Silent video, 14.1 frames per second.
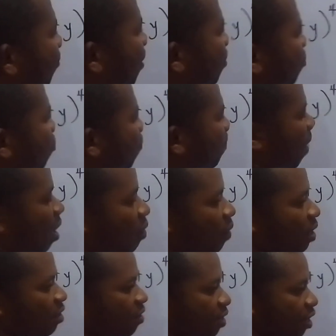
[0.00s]
raised to
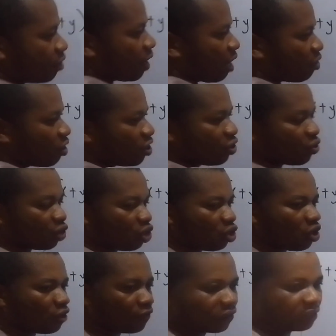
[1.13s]
power 0. According to the
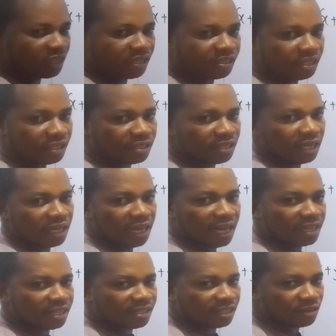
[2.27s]
law of indices,
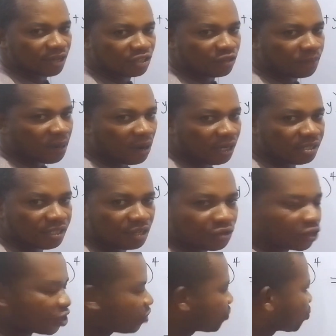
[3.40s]
anything raised to power 0
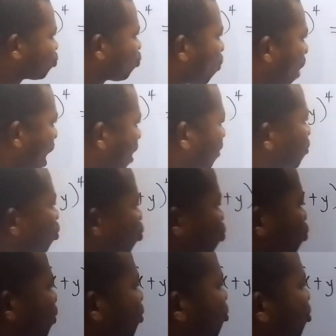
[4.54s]
gives you 1.
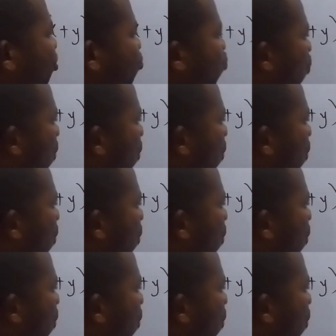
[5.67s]
So this is